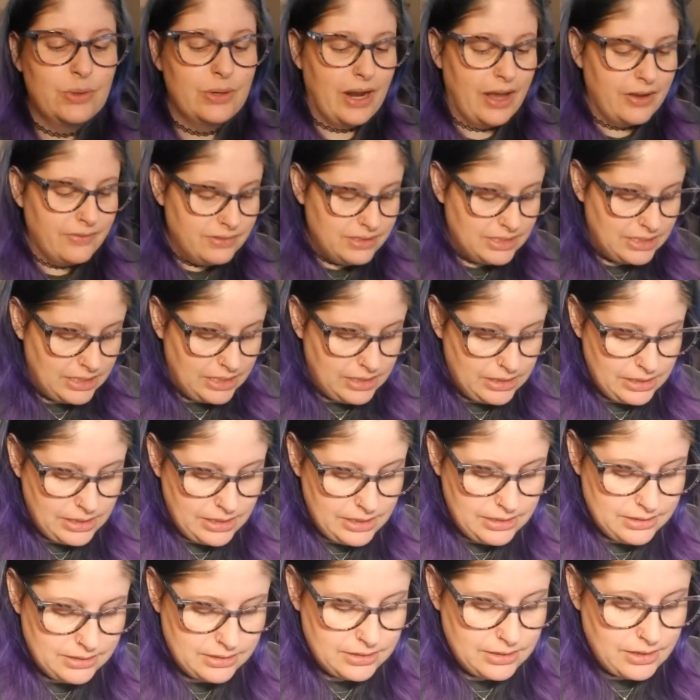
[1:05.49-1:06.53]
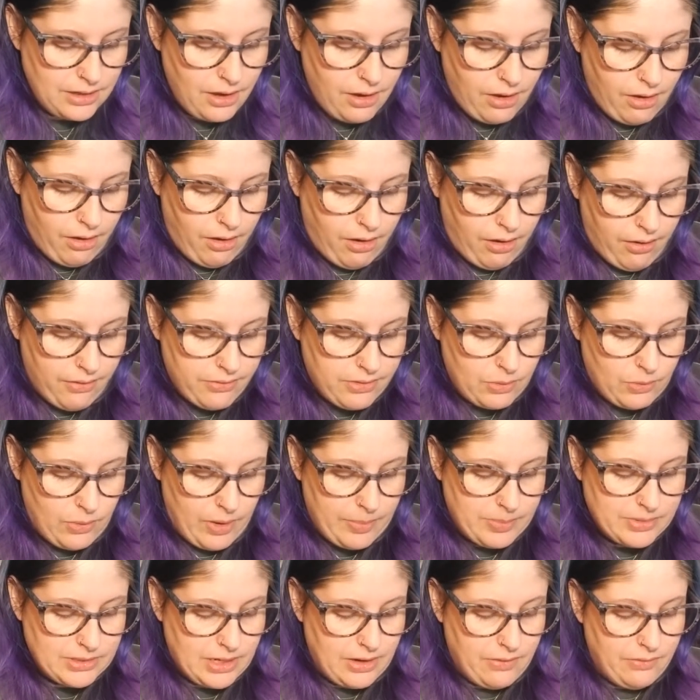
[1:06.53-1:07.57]
I've seen this on the
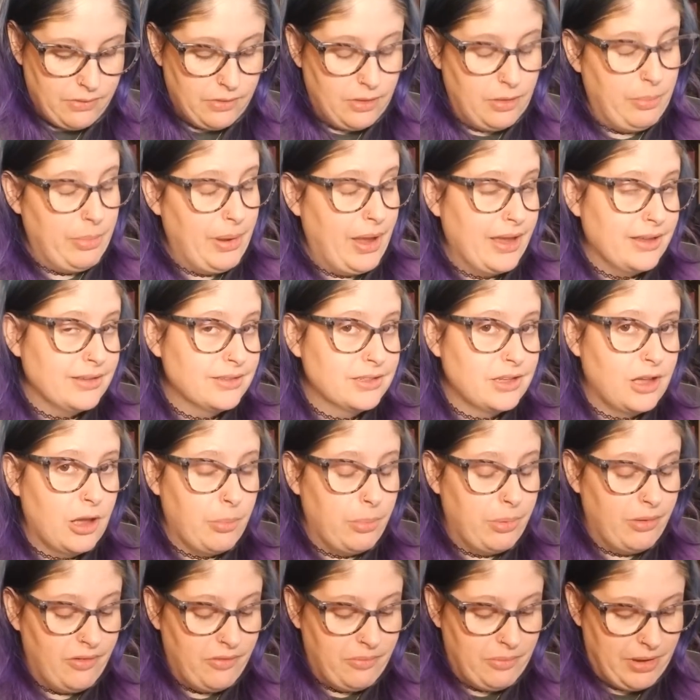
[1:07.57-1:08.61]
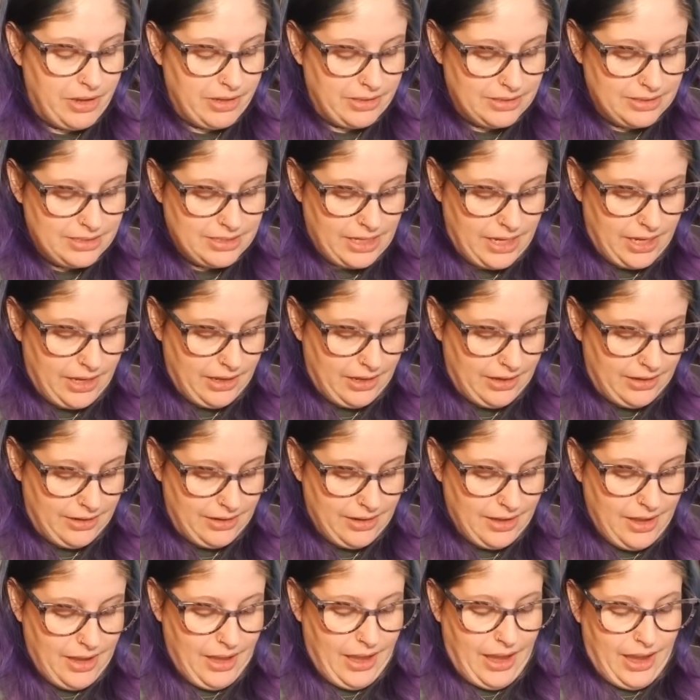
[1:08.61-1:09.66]
website for the past couple of months and
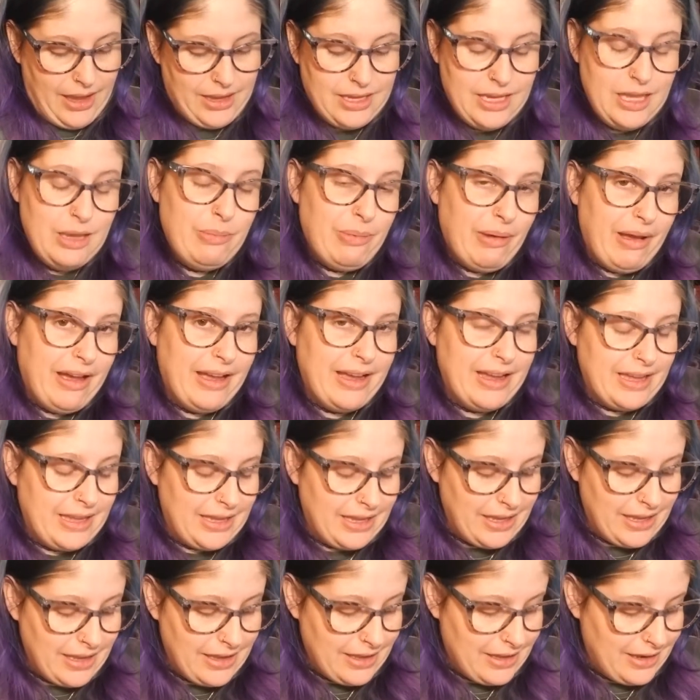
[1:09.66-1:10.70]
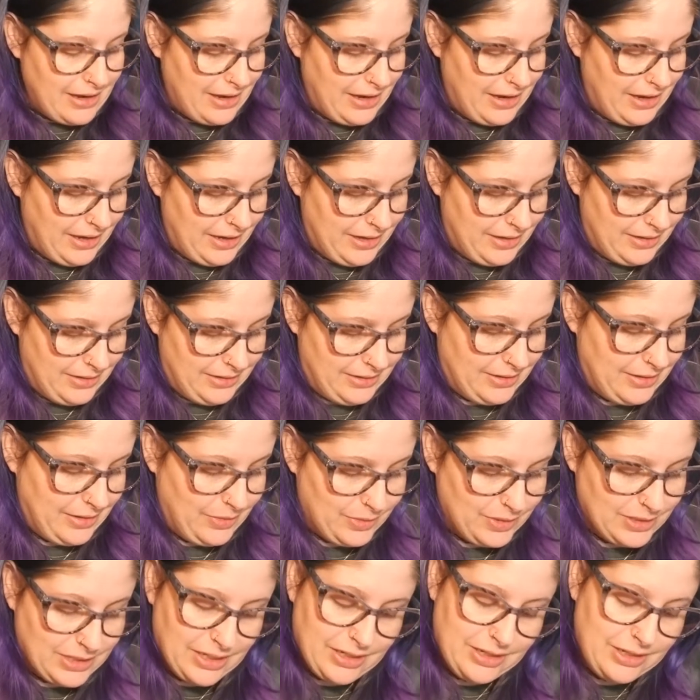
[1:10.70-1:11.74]
I keep eyeing it and I
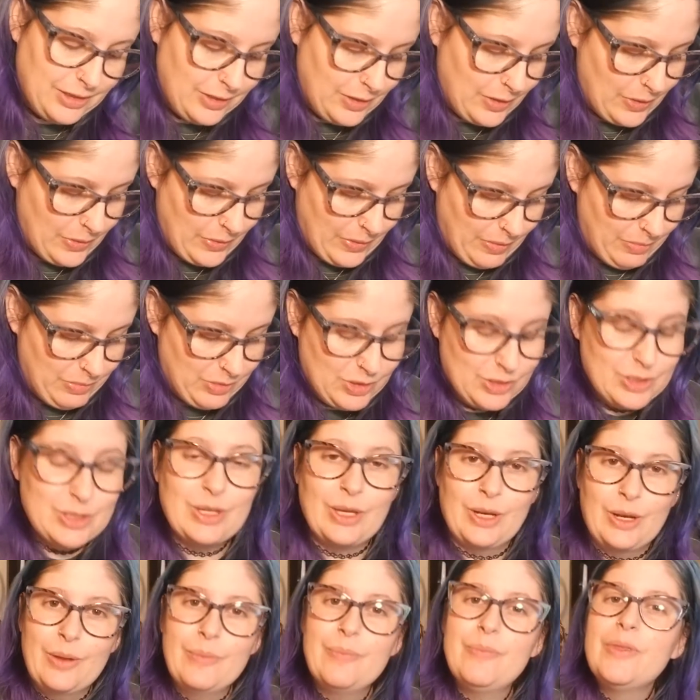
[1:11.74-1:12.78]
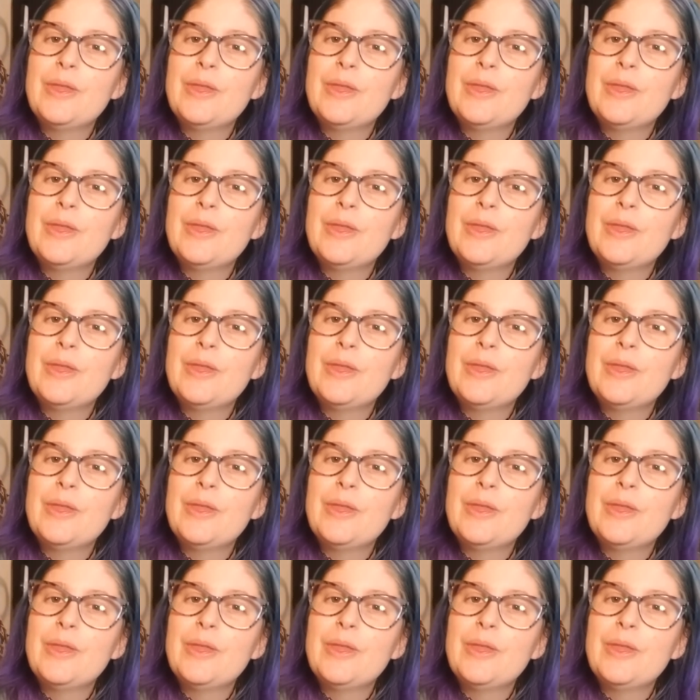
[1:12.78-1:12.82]
was like, you know, I'm just gonna,